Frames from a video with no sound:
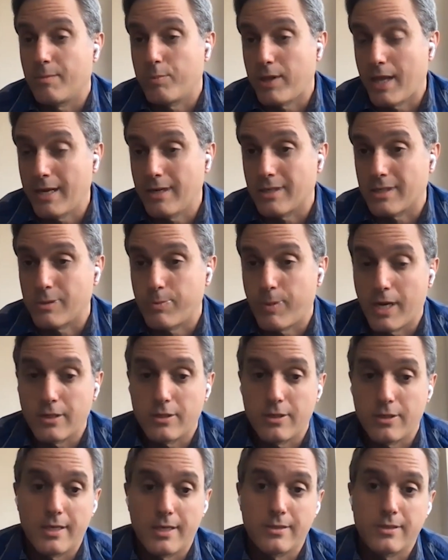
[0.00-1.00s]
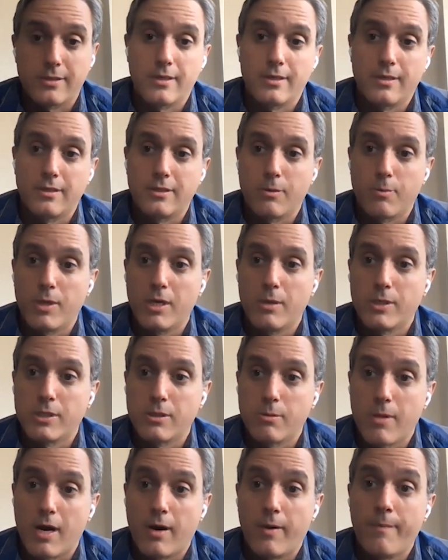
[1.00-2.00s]
plant expansion, that's a de
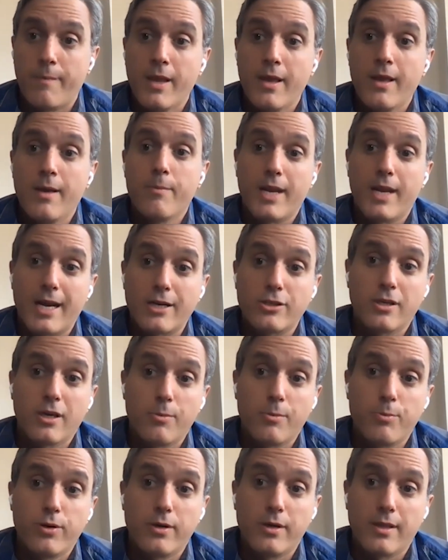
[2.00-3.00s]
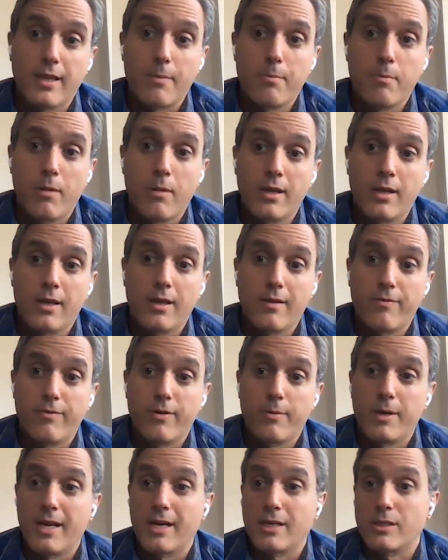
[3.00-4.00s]
minimis amount, but actually on putting that money
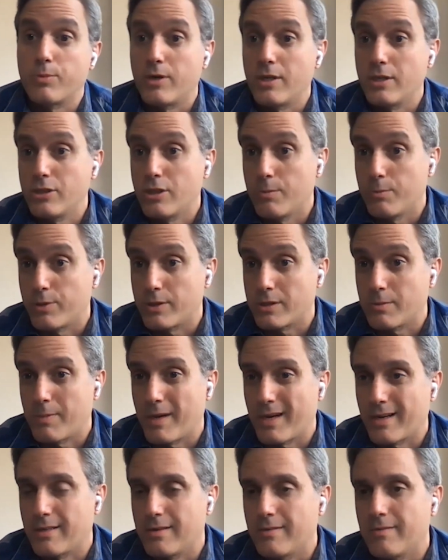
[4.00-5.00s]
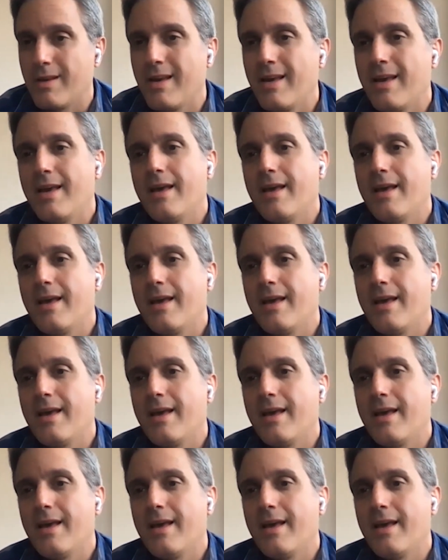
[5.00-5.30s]
from an exploration perspective,